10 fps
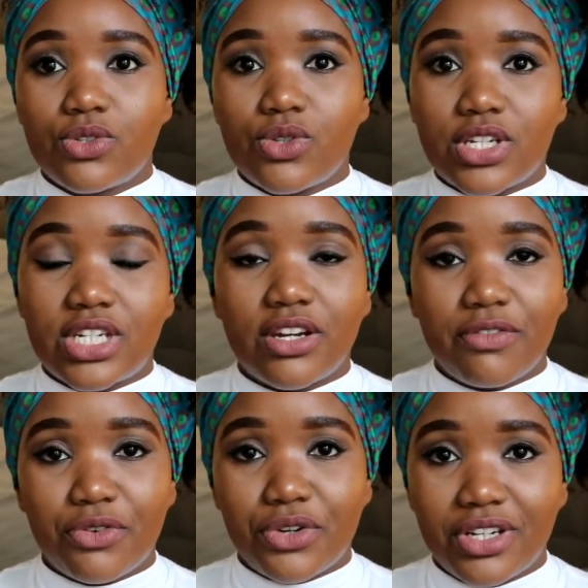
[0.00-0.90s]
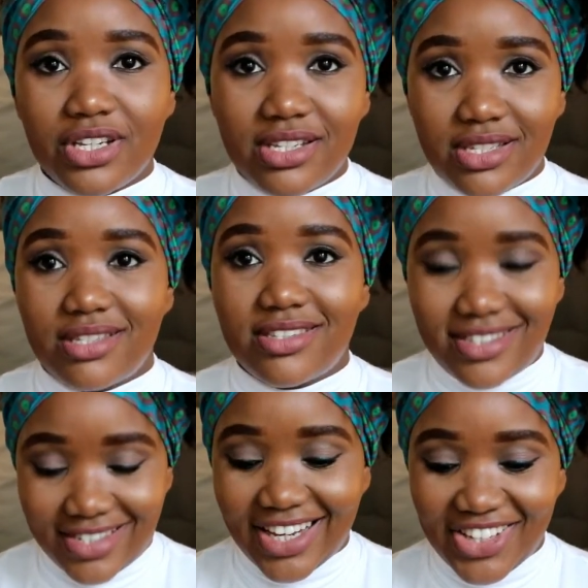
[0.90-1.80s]
the delivery
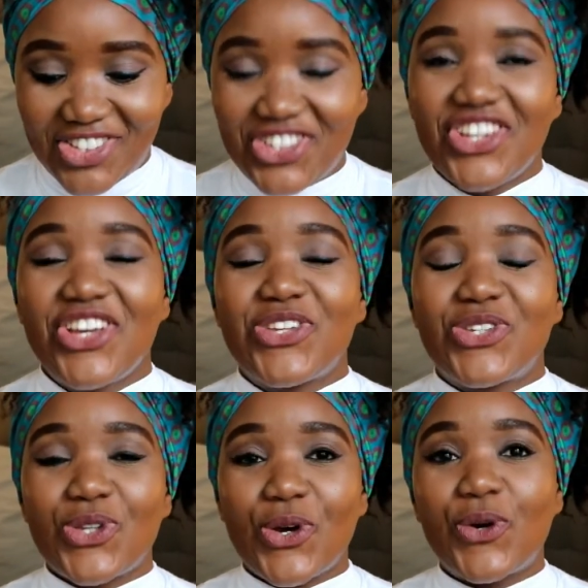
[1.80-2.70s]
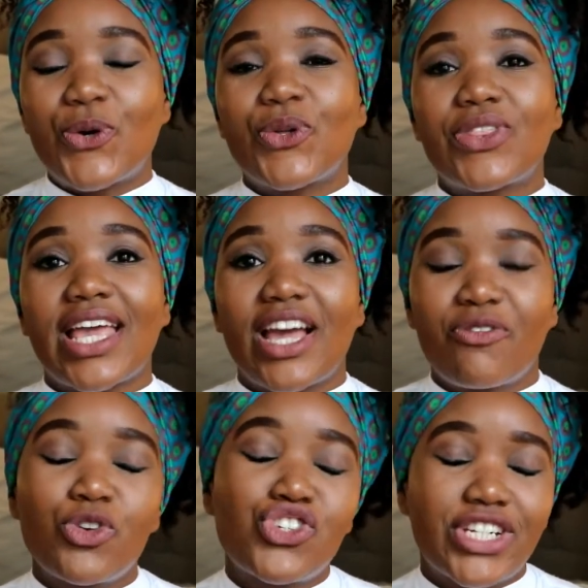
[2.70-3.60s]
stage. So they
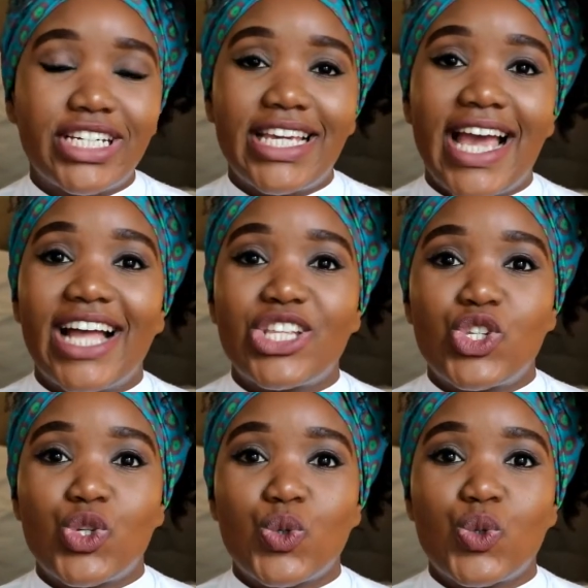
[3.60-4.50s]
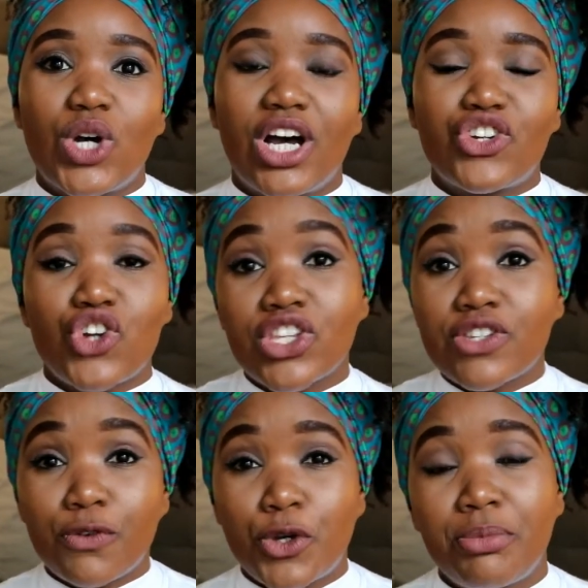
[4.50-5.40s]
unfortunately had to
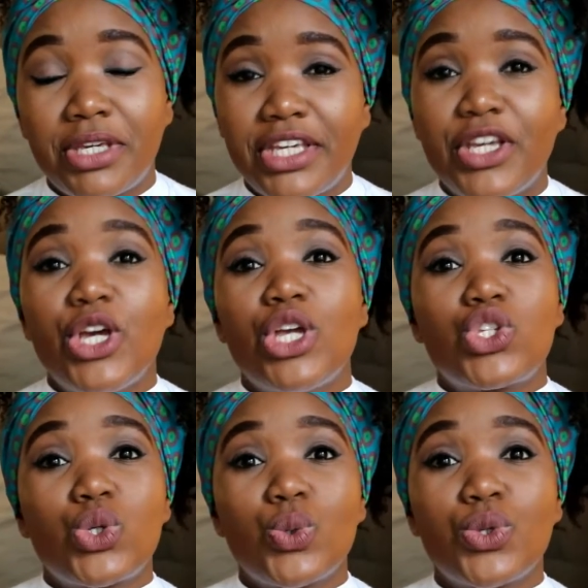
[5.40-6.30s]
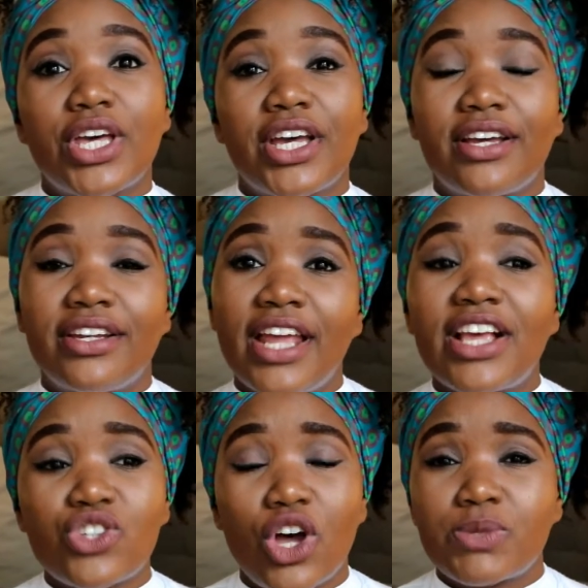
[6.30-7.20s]
transfer me to the
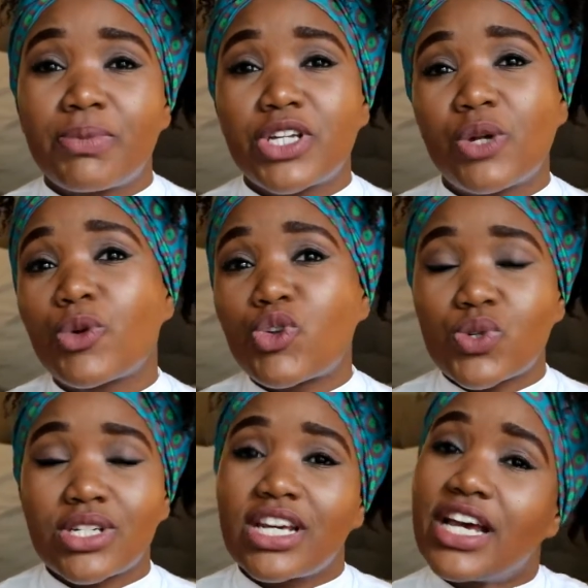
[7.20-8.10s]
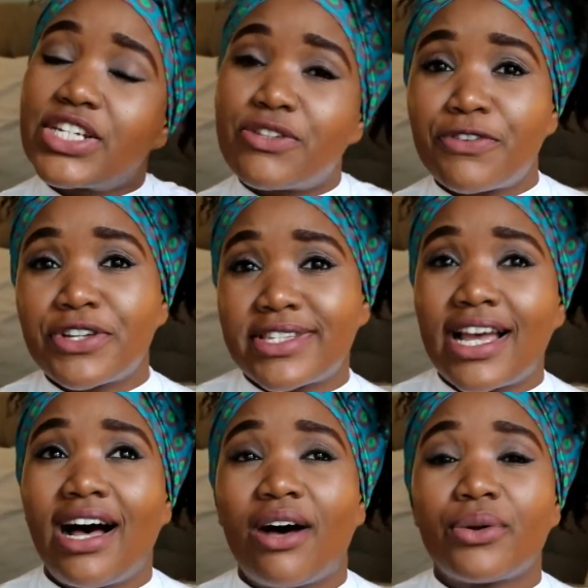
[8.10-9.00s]
next hospital, which was in a different
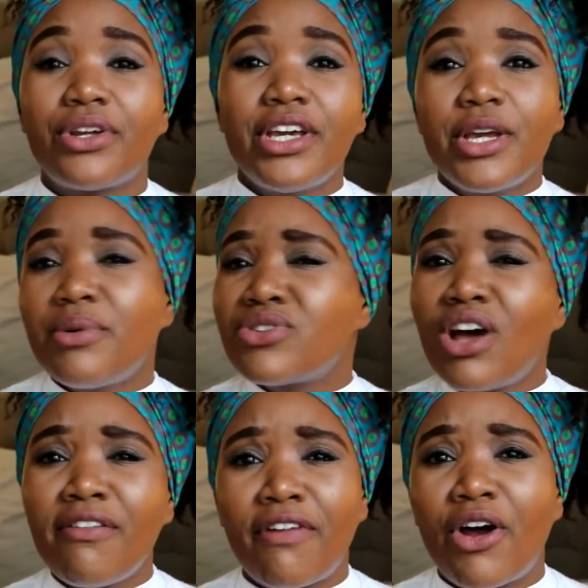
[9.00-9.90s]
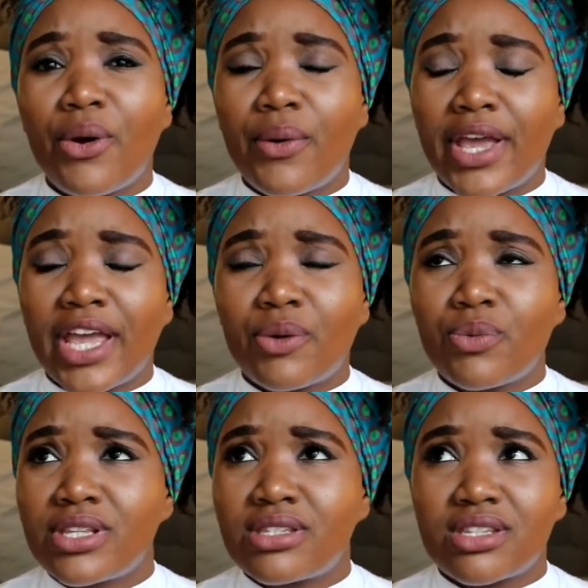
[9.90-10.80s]
town. It's not far away.
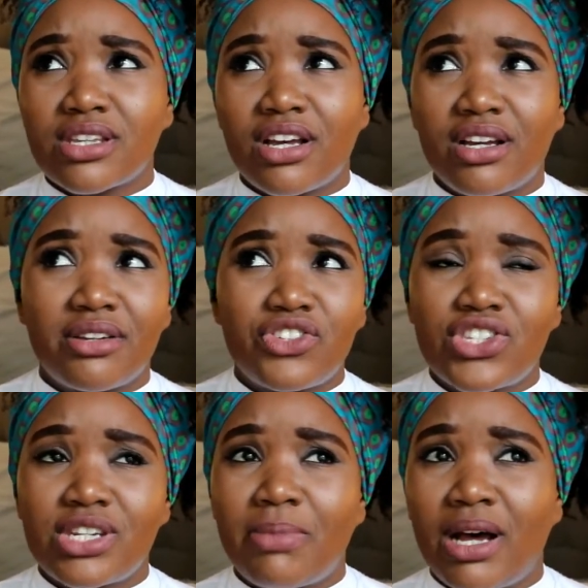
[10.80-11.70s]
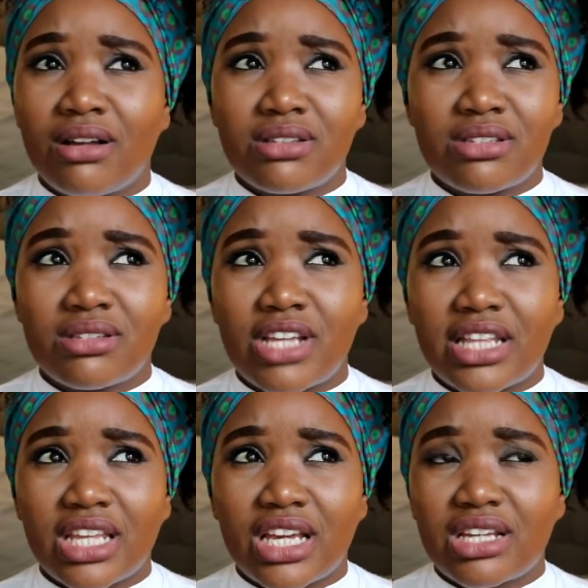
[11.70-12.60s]
It's just about, I
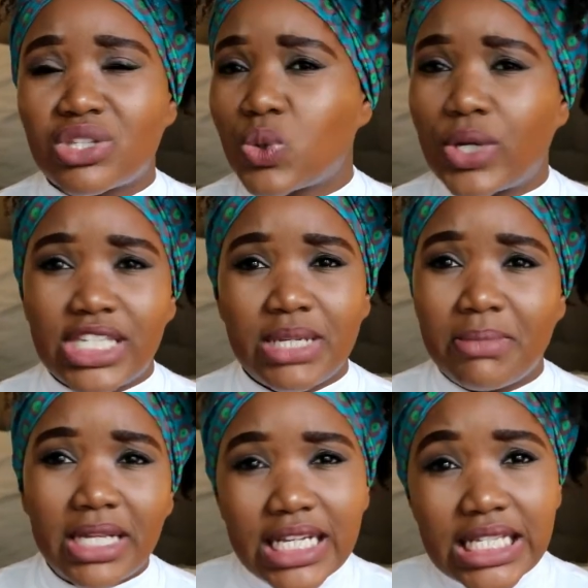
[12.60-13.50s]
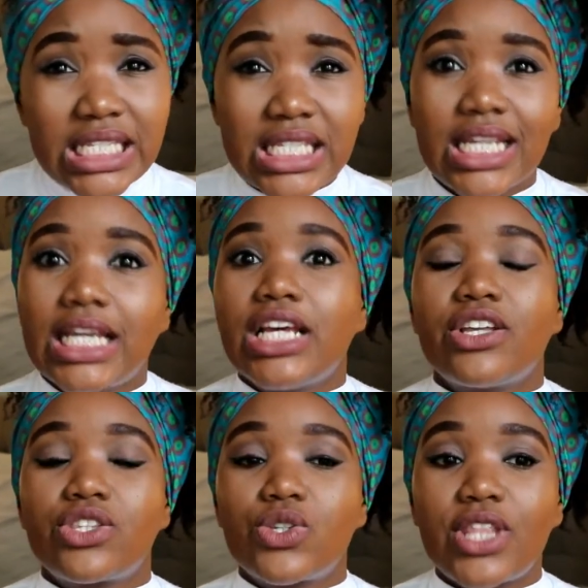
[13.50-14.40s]
think, 20 minutes
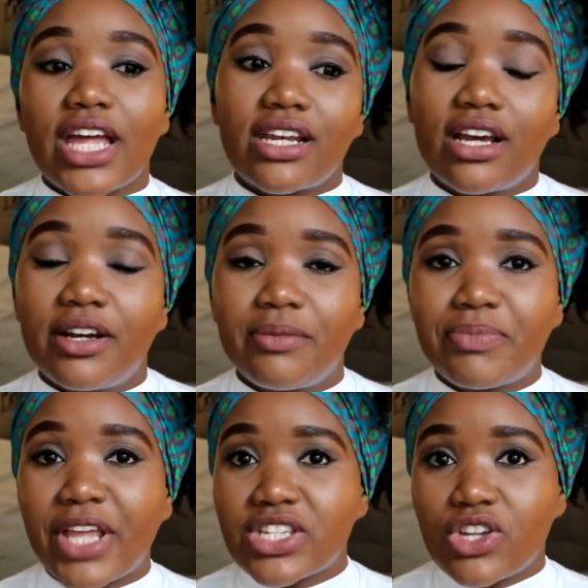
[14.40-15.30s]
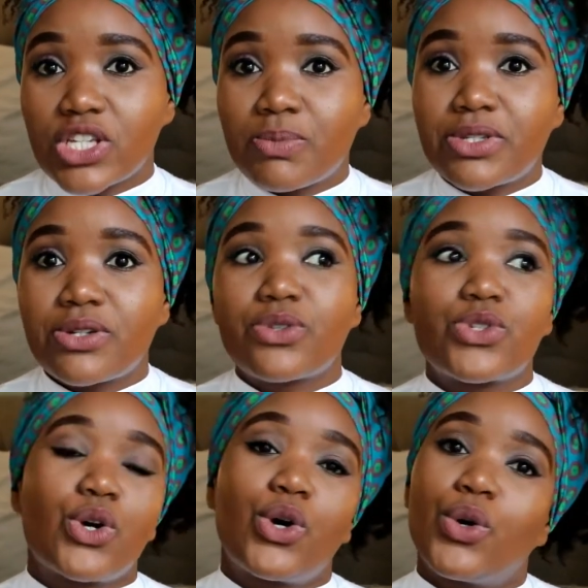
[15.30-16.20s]
to that next hospital.
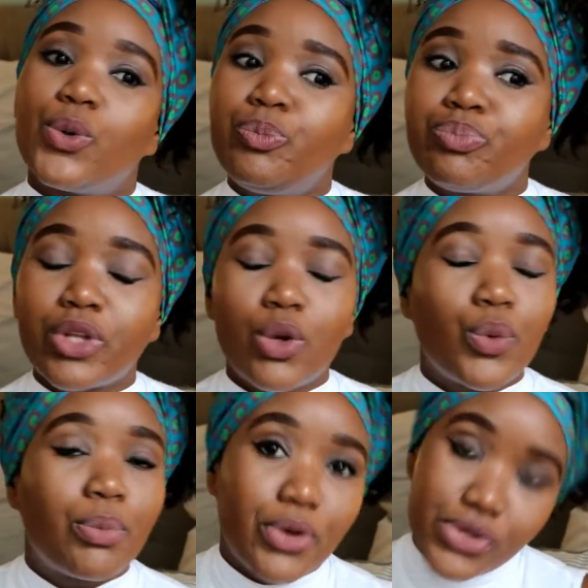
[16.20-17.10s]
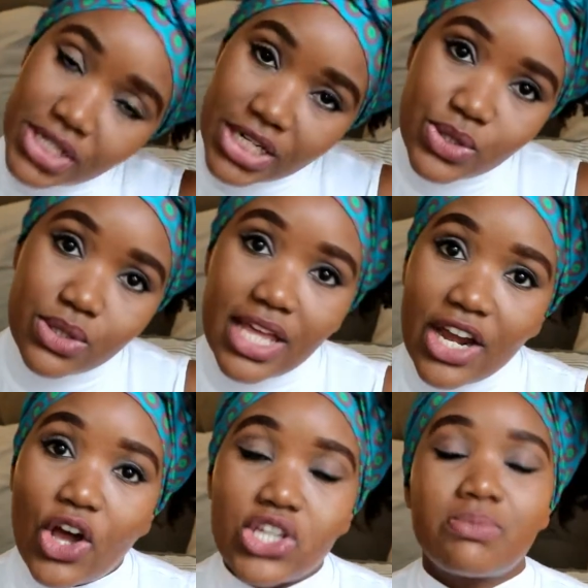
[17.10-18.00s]
So we proceeded to
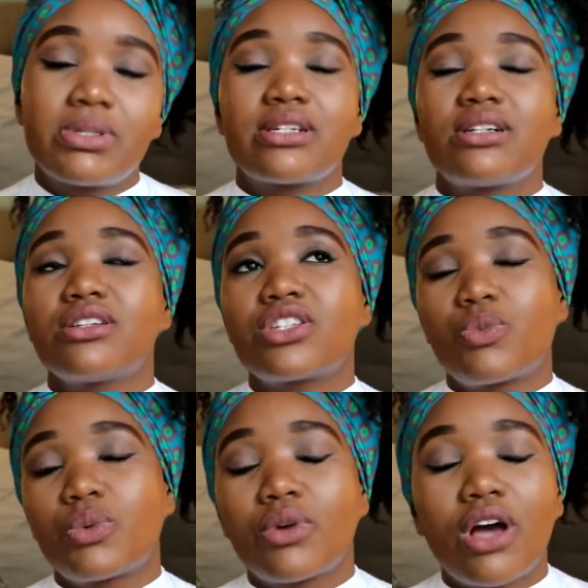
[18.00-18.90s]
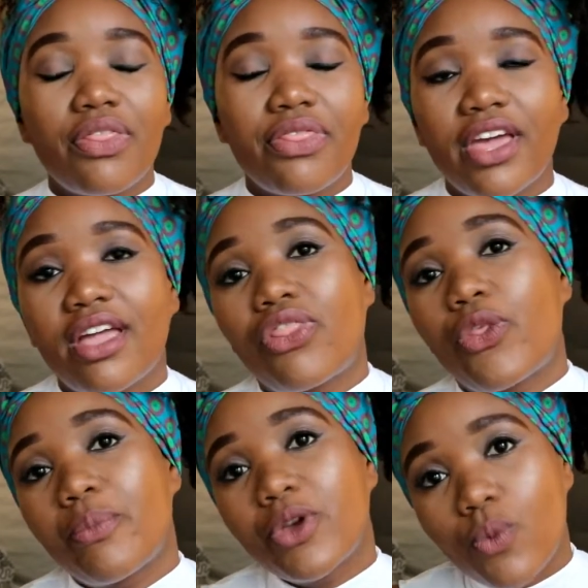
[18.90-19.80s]
that hospital. So when we got there,
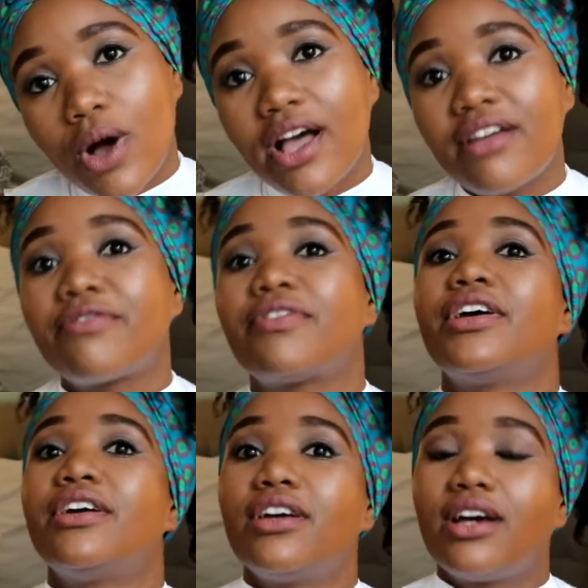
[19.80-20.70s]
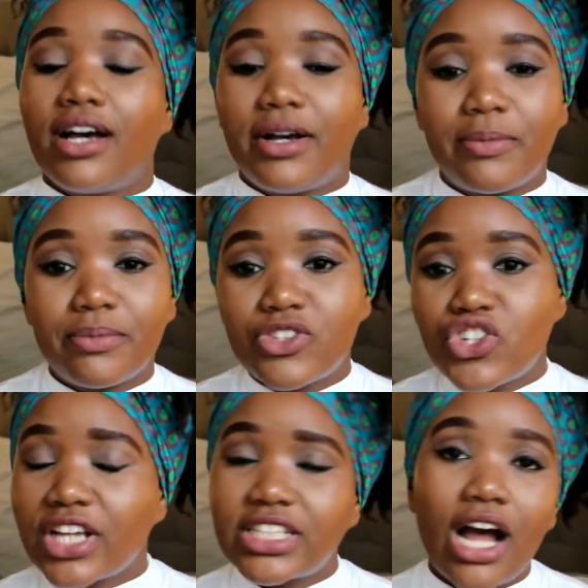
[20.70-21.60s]
the midwife
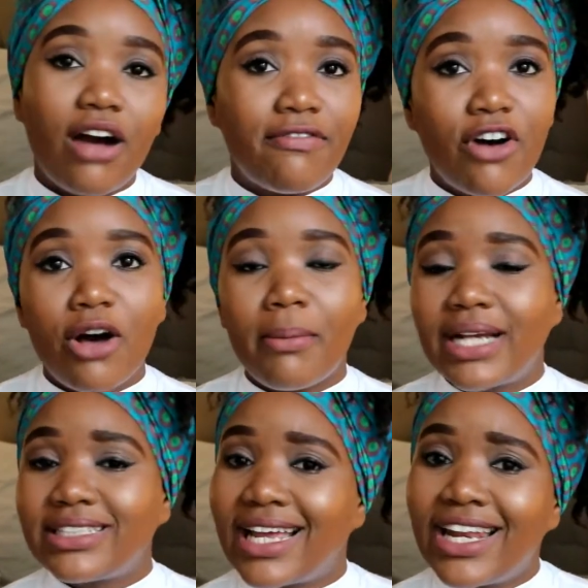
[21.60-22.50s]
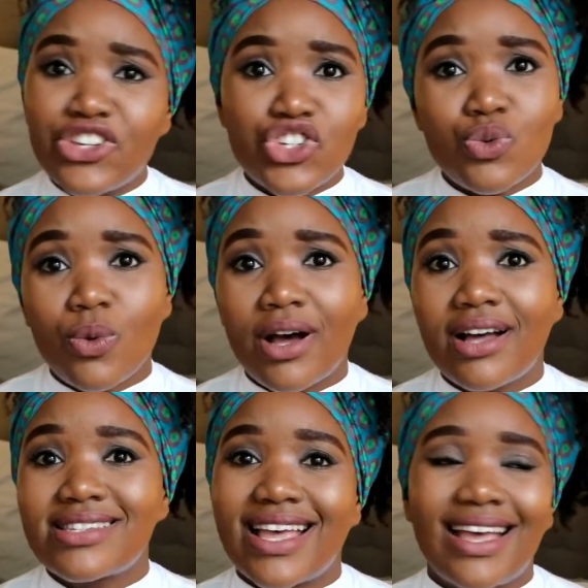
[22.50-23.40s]
checked how far my dilation
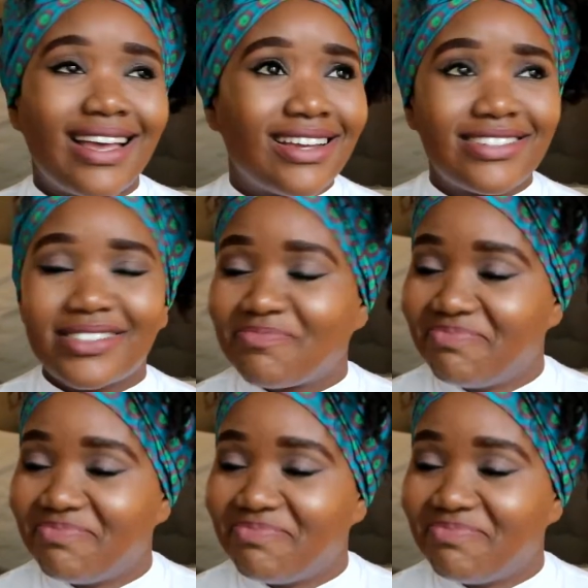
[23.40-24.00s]
was, and